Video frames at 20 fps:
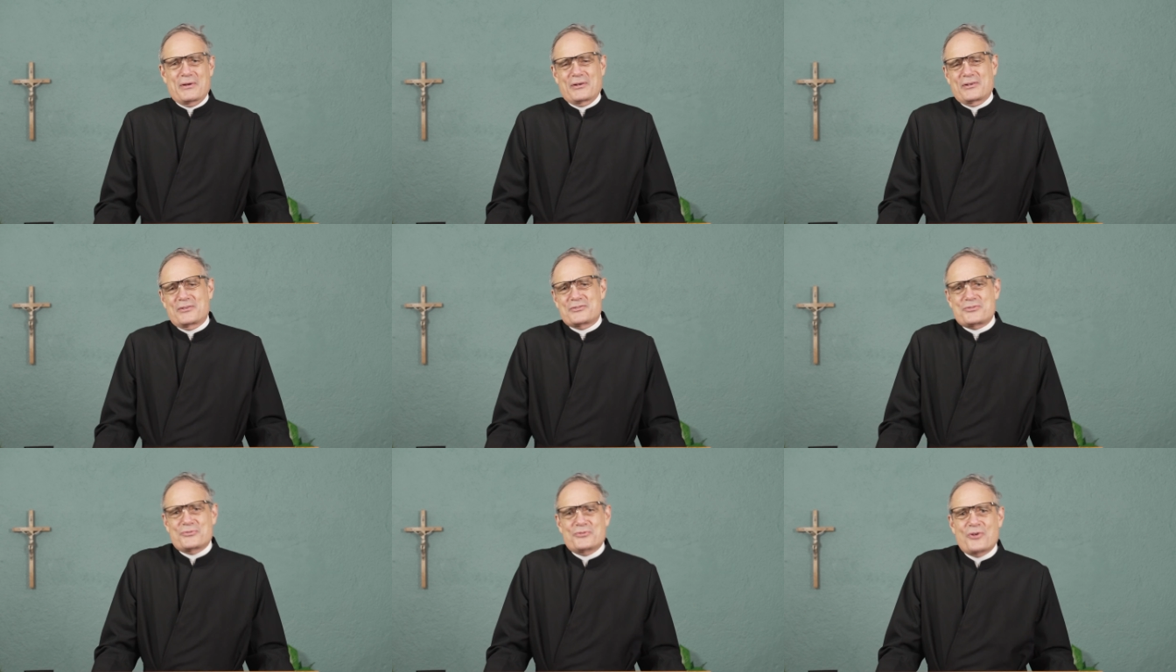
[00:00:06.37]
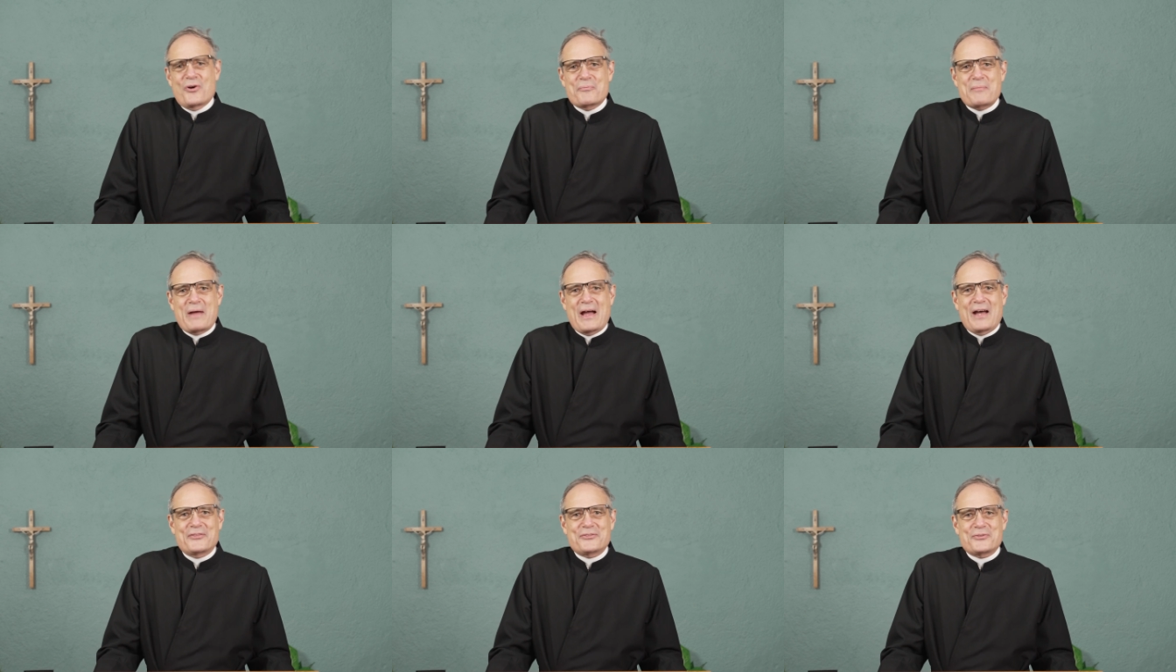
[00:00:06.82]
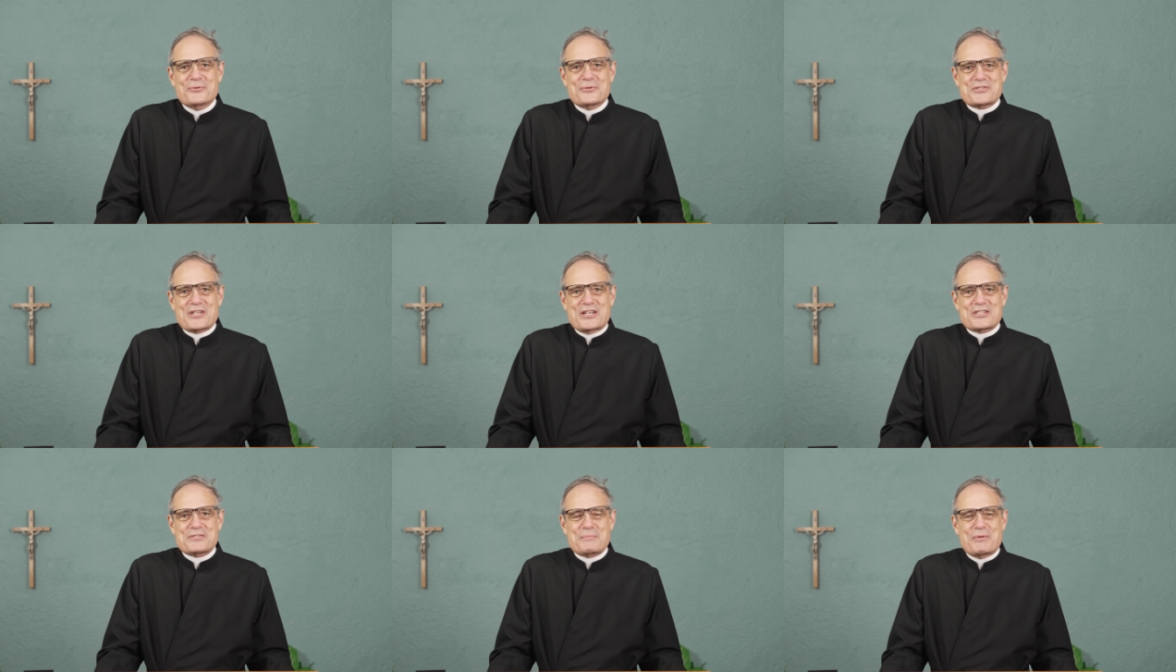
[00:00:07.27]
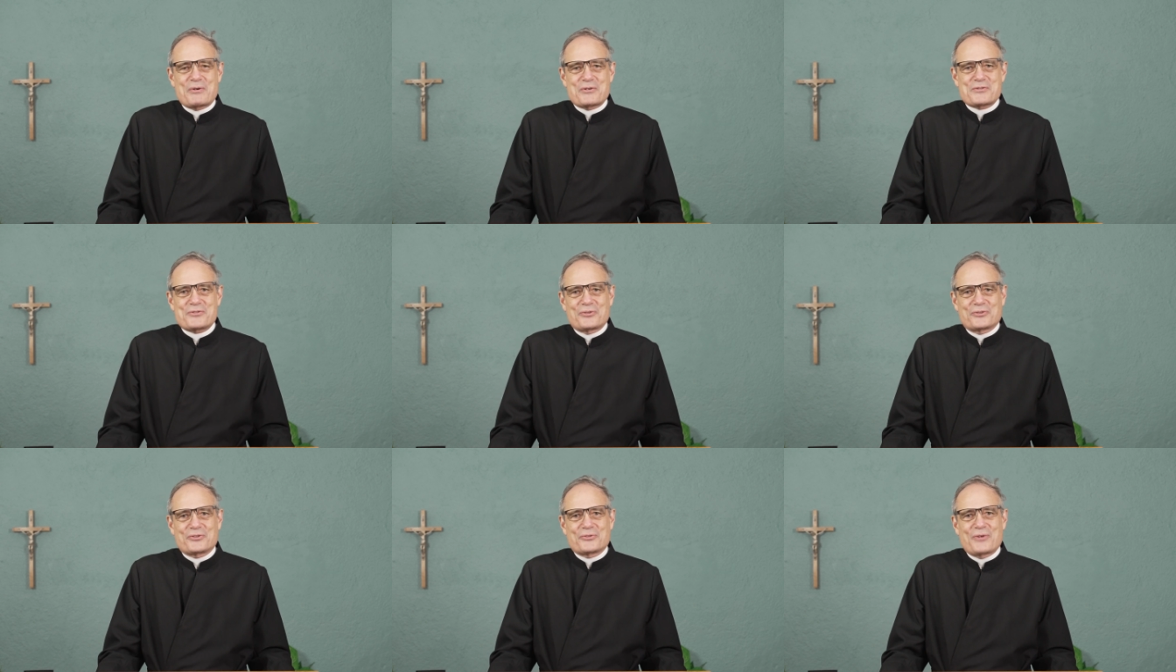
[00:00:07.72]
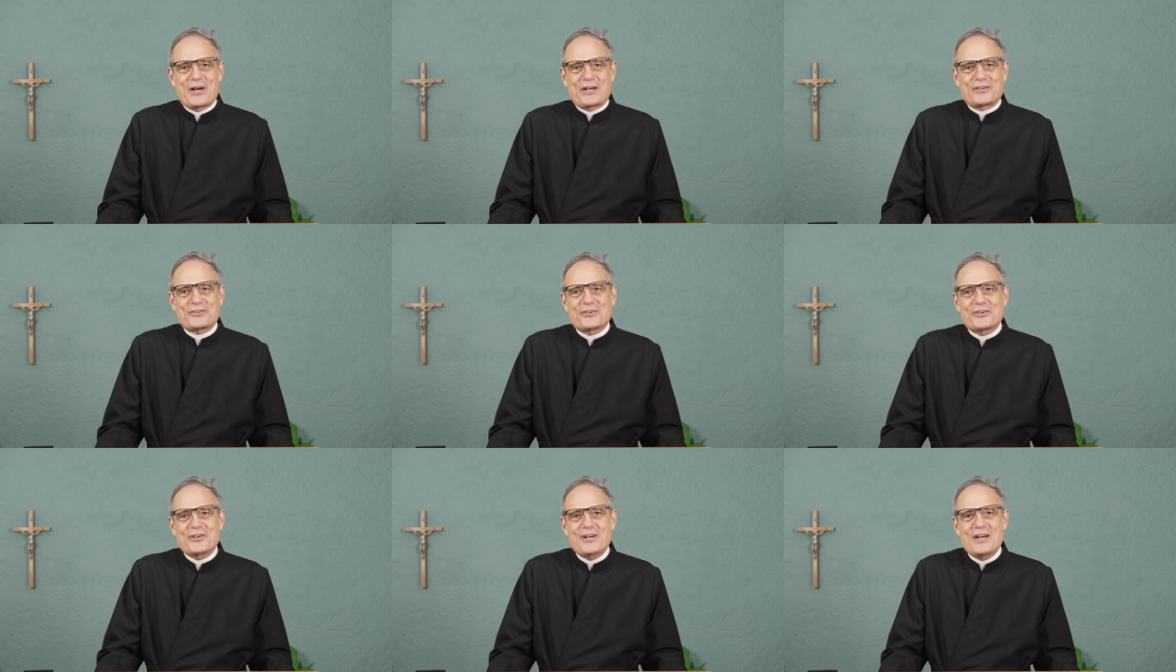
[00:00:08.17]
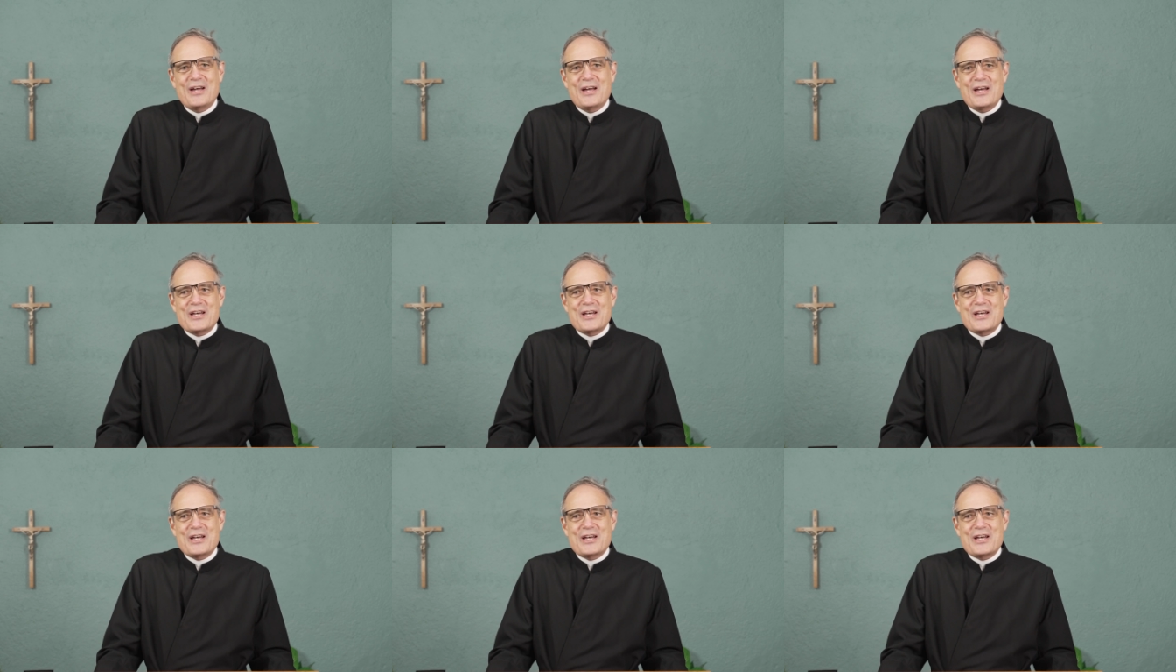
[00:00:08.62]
as you know, Matthew is our spiritual director.